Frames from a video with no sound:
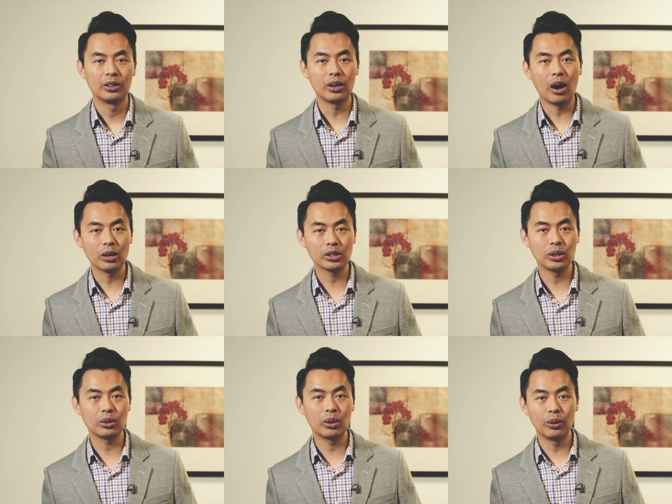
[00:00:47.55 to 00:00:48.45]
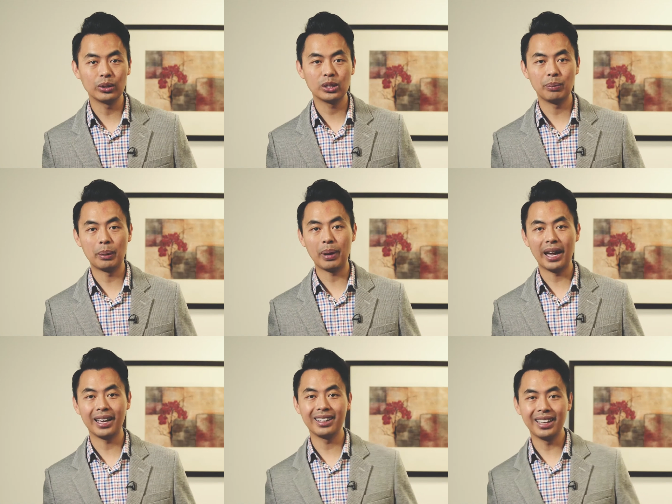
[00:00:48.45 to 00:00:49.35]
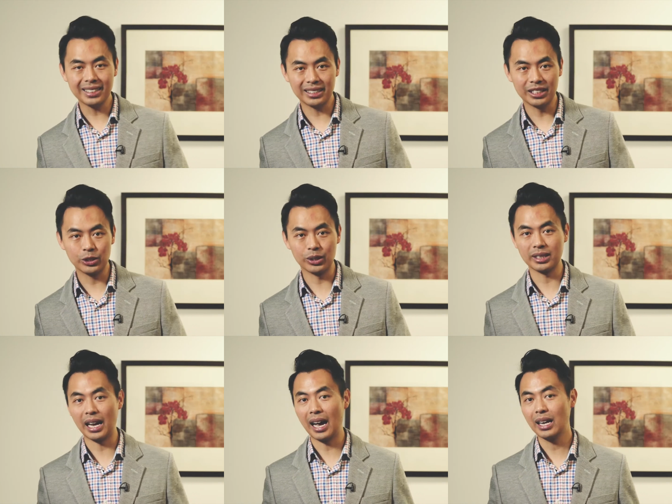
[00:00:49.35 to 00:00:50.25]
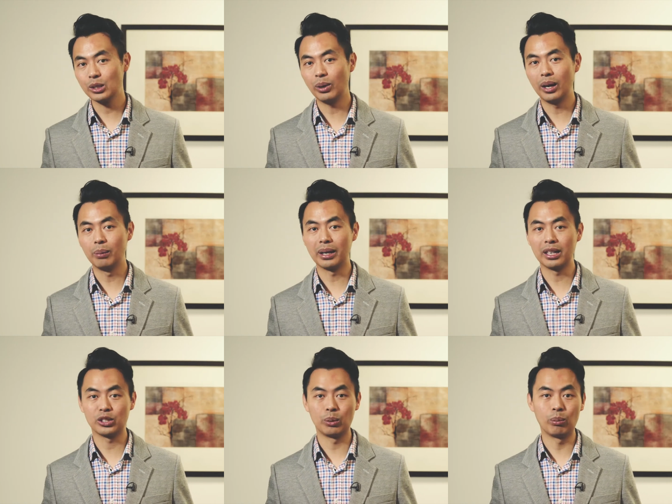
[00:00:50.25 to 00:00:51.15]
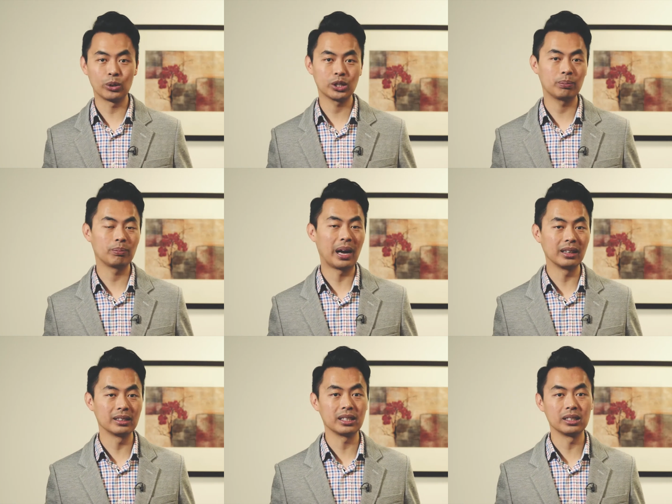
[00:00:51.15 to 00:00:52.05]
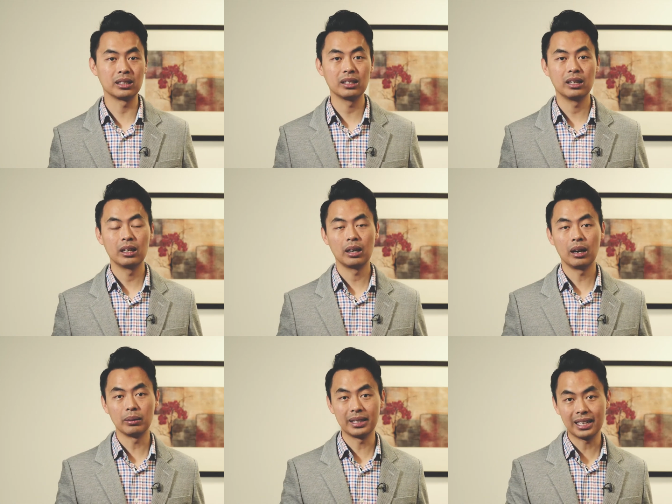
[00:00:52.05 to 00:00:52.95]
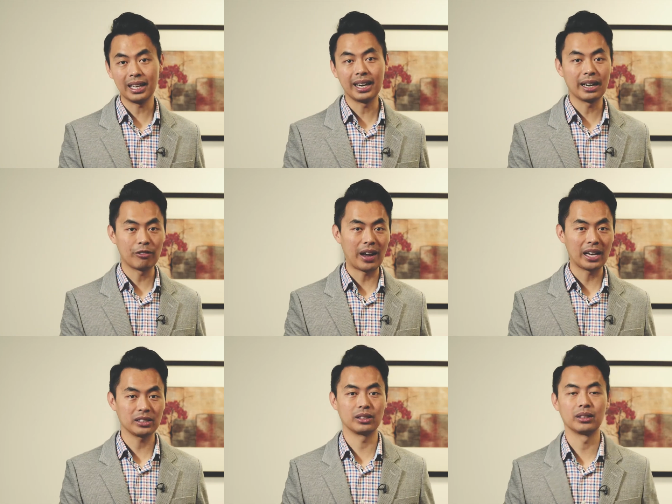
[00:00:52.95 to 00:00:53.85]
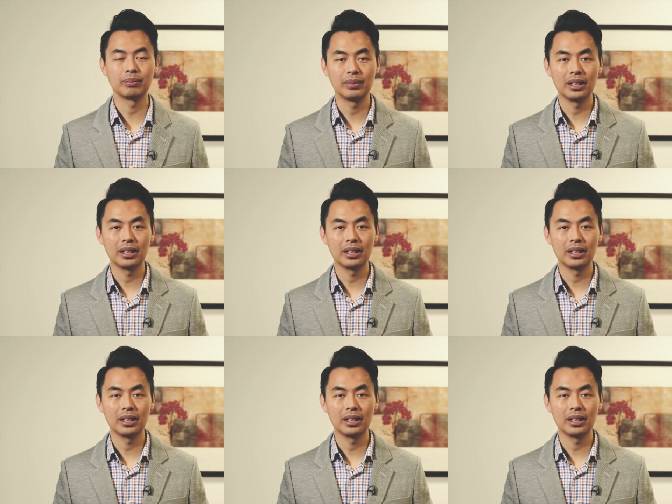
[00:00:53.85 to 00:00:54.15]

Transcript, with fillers: You're also going to be paying less interest as well because your mortgage balance is declining faster.